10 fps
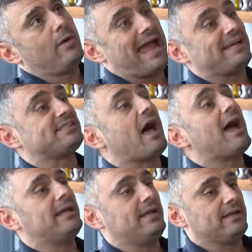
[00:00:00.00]

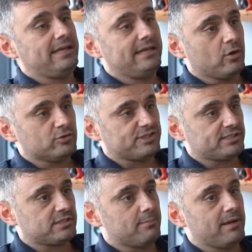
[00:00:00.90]
anxiety in the
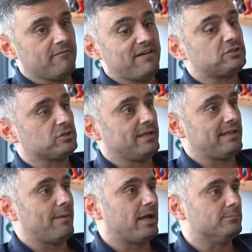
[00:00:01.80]
ecosystem, and eventually
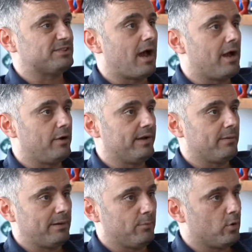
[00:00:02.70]
that becomes tiring,
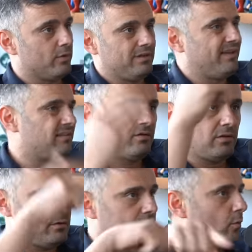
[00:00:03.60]
and people go like
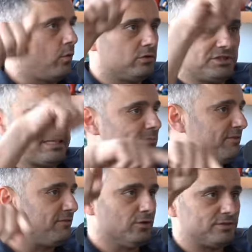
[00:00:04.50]
the world just ebbs
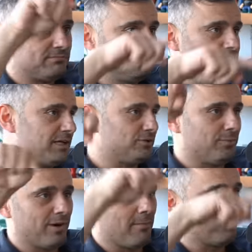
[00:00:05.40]
and flows. It's not
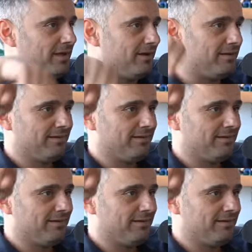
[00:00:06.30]
super complicated,